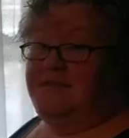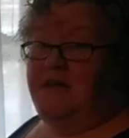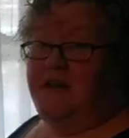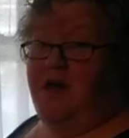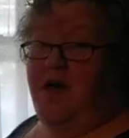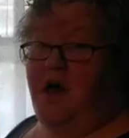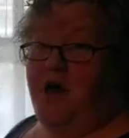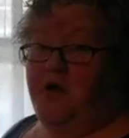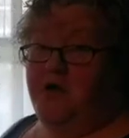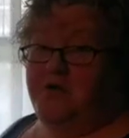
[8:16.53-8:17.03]
at
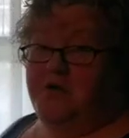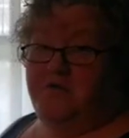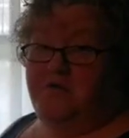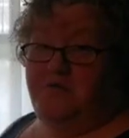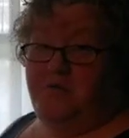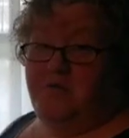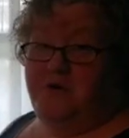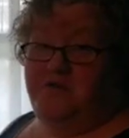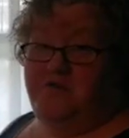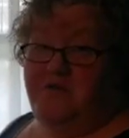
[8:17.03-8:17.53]

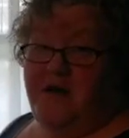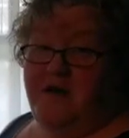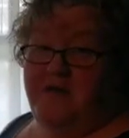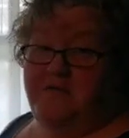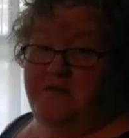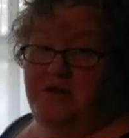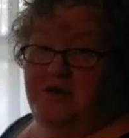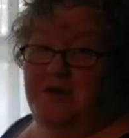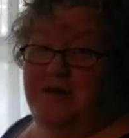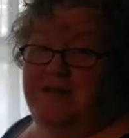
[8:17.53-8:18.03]
145
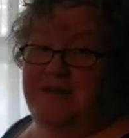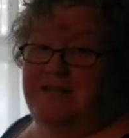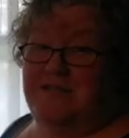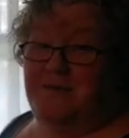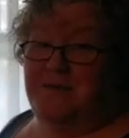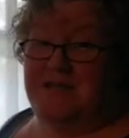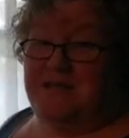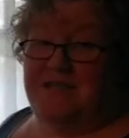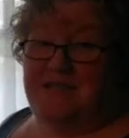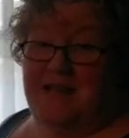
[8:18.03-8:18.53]
degrees,
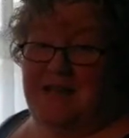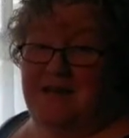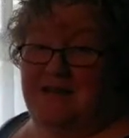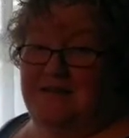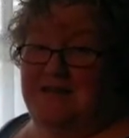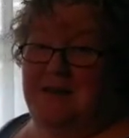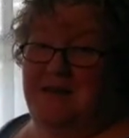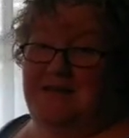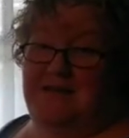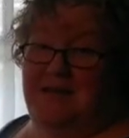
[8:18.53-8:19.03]
so it's
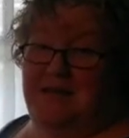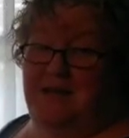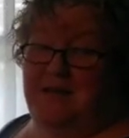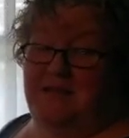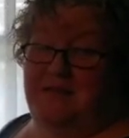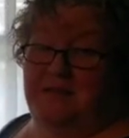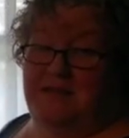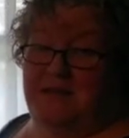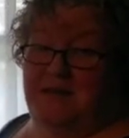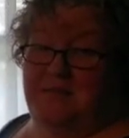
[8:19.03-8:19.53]
sanitizing at
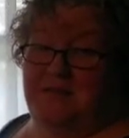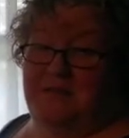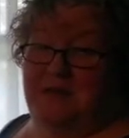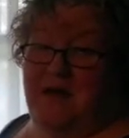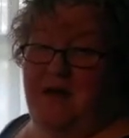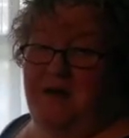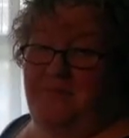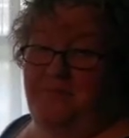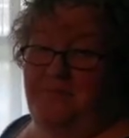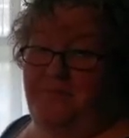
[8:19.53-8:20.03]
the same
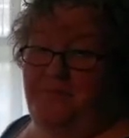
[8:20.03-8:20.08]
time.